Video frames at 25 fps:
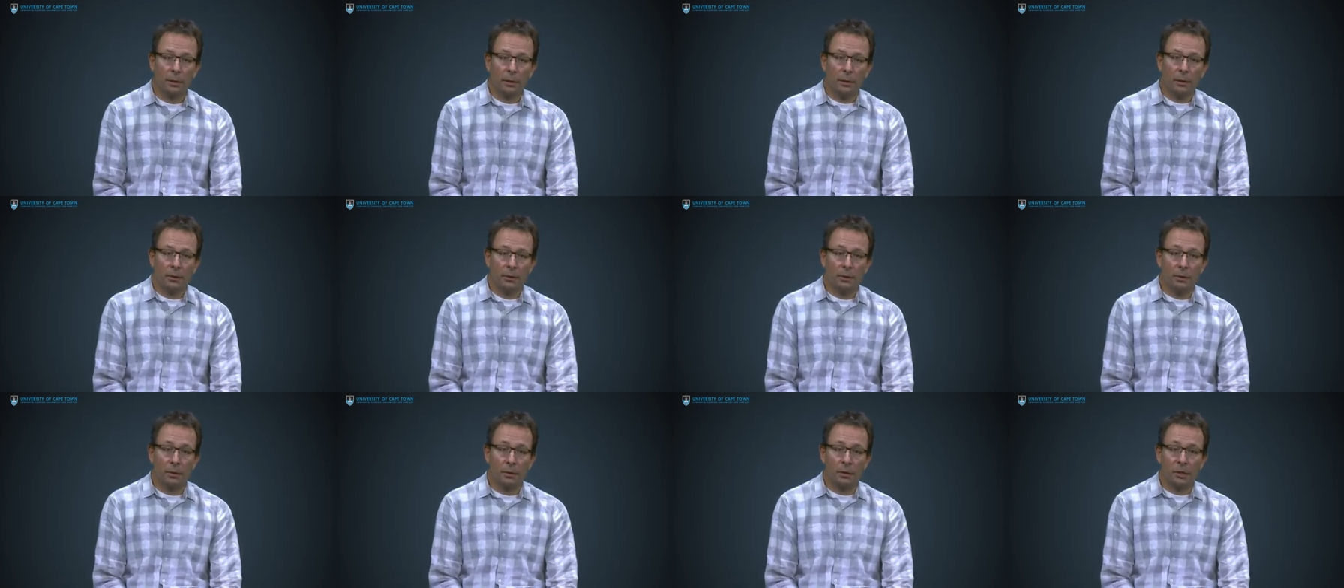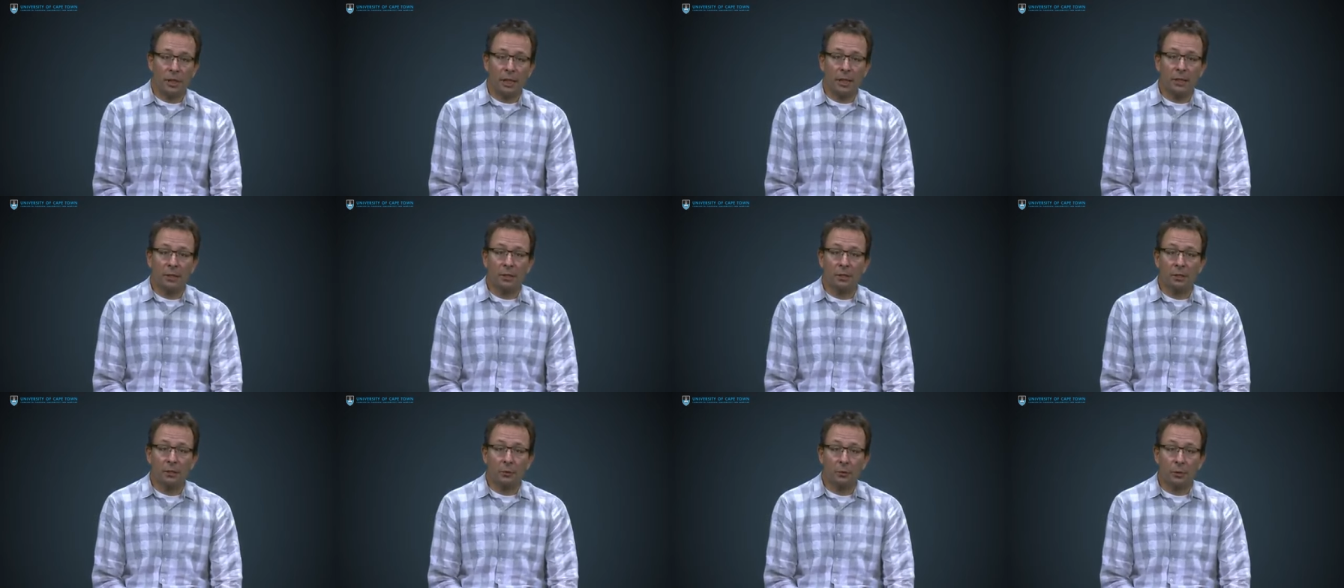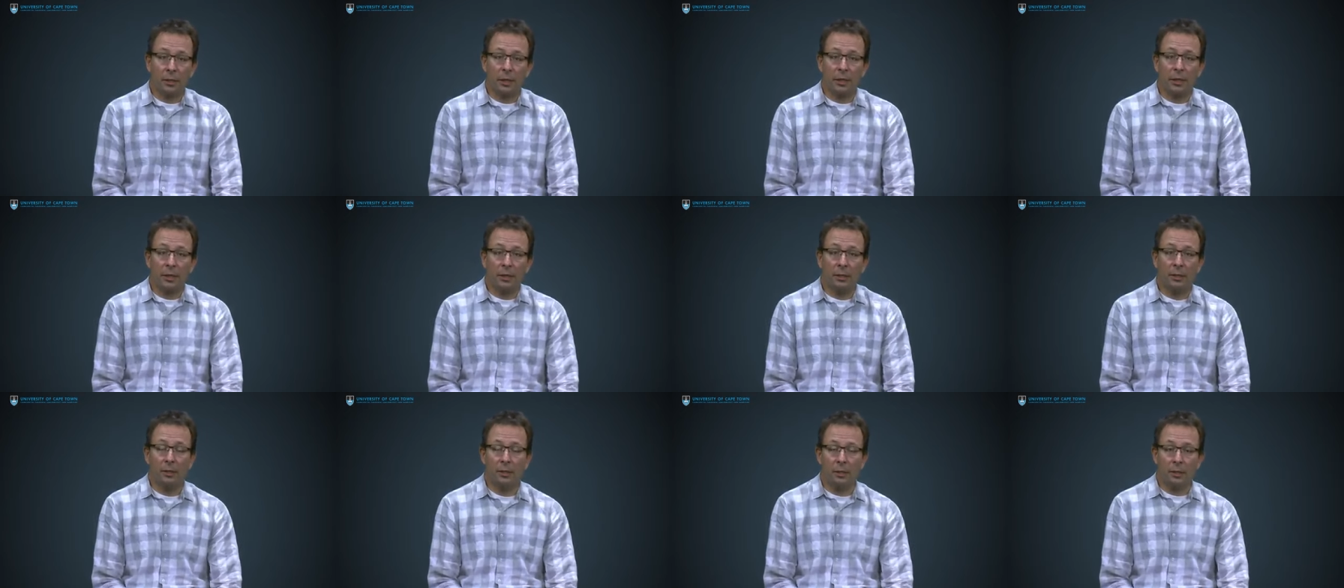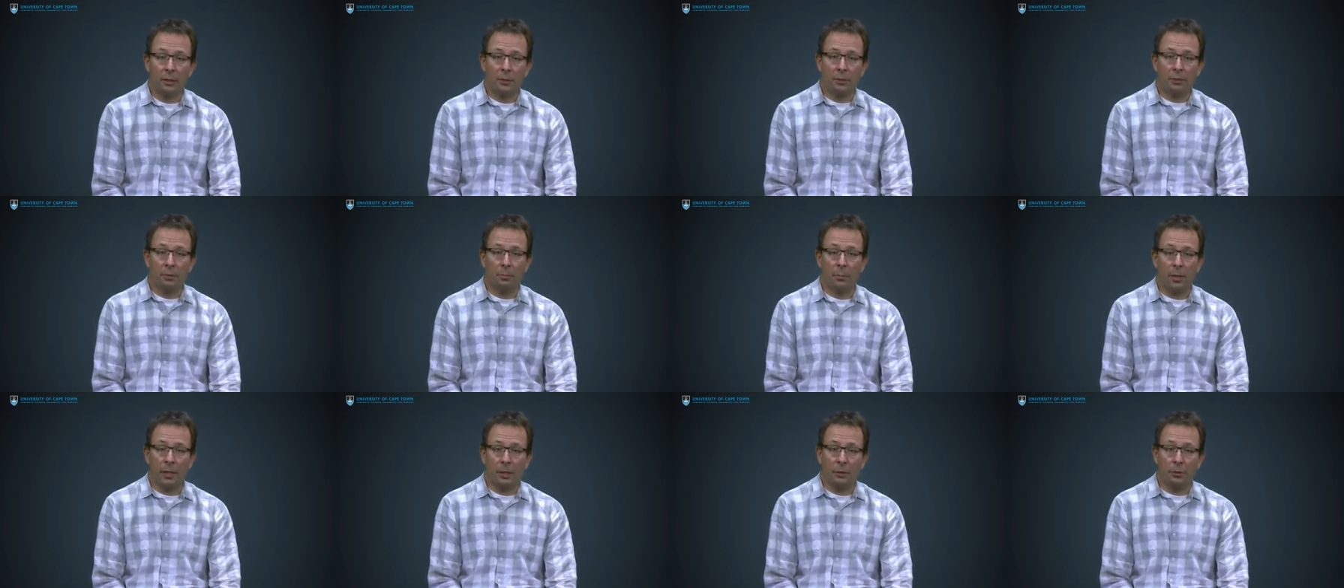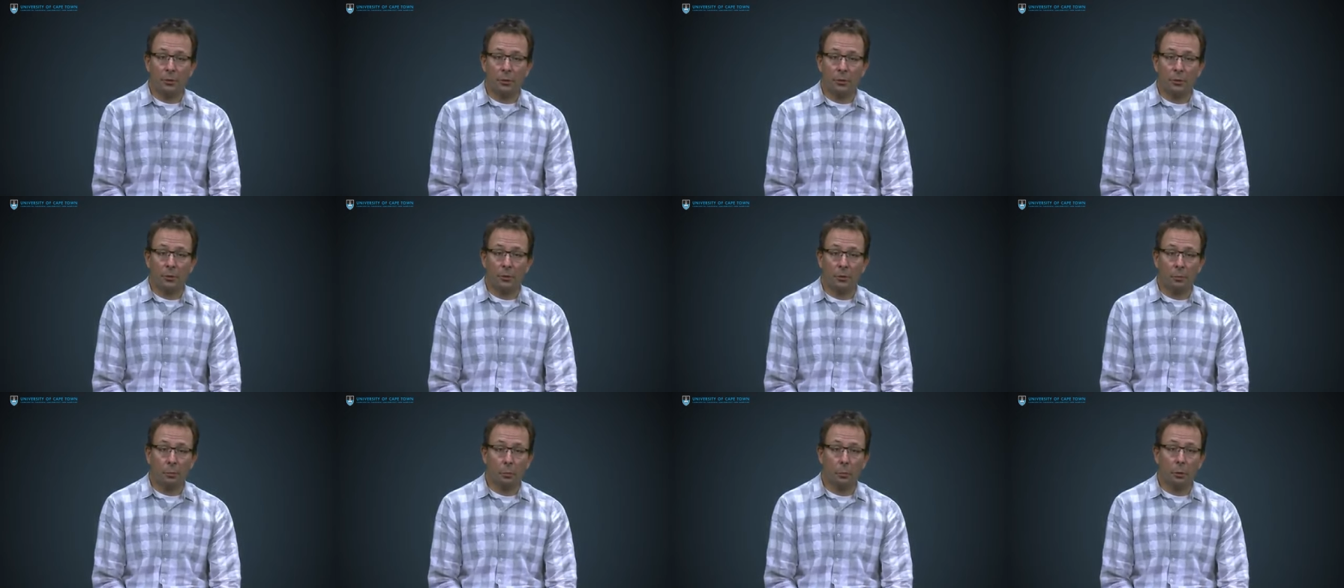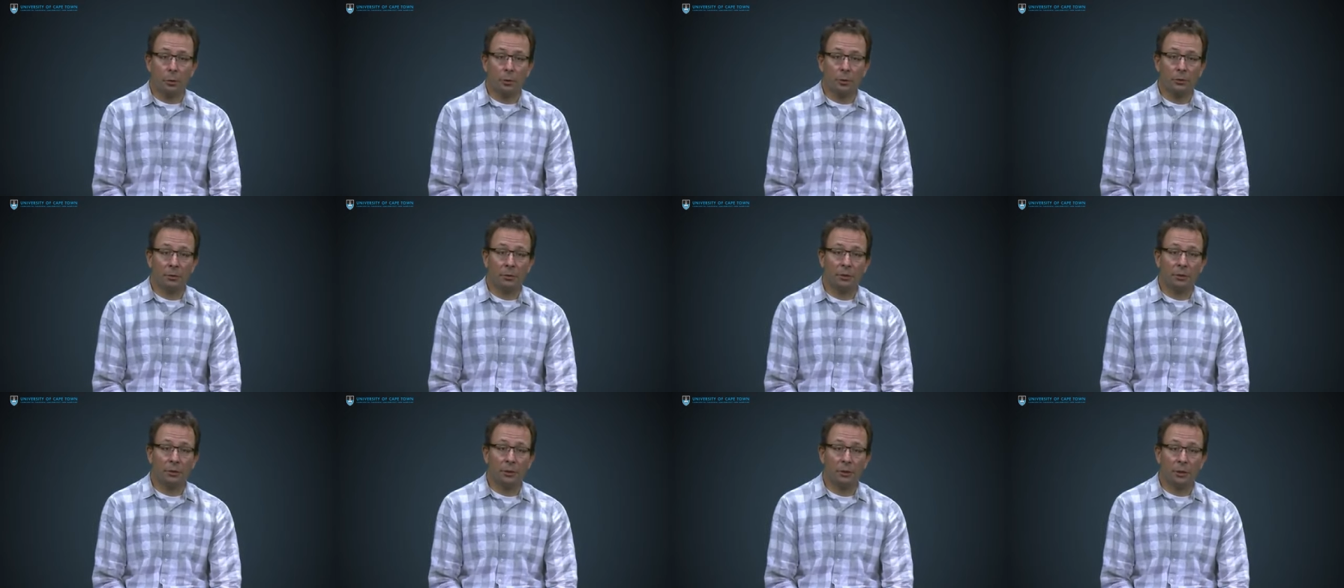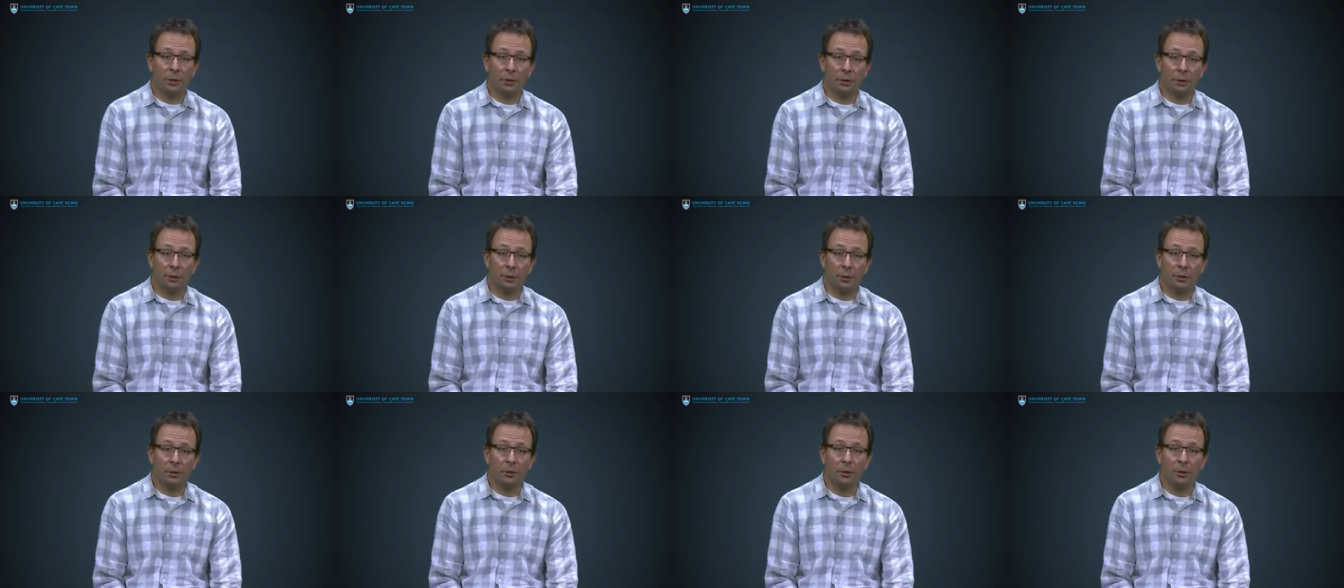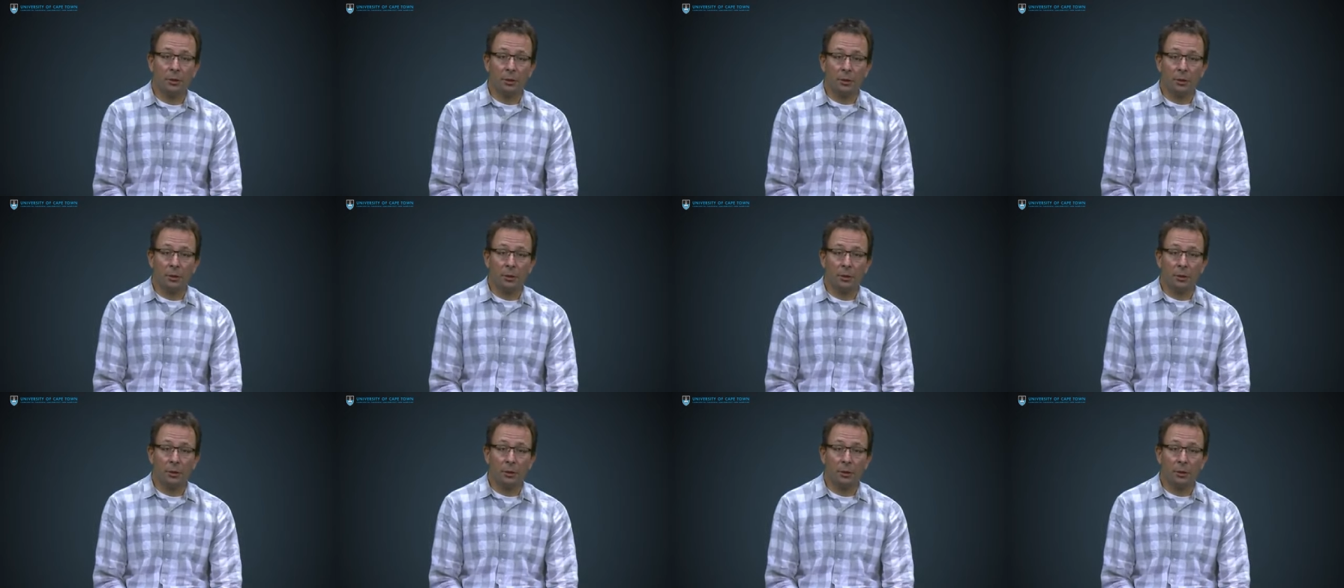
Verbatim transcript: So the challenge is really to make sure that water is secured.